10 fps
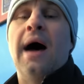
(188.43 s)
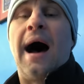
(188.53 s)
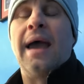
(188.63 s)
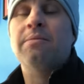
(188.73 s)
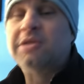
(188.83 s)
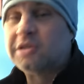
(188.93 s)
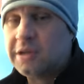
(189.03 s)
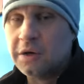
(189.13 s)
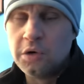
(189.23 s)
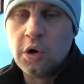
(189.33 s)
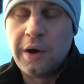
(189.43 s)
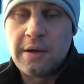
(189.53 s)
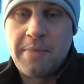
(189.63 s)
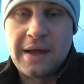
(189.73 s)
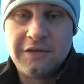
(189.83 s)
I am still
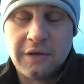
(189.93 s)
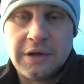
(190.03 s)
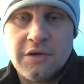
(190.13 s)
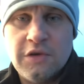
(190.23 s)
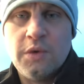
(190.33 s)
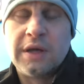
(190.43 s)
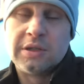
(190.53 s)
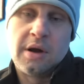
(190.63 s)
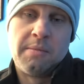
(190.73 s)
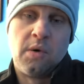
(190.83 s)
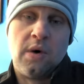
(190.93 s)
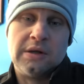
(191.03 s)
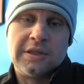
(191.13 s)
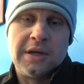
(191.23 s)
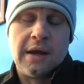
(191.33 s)
going to pencil in Duke as a number
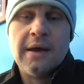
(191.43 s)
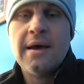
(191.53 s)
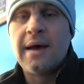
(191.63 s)
one seed.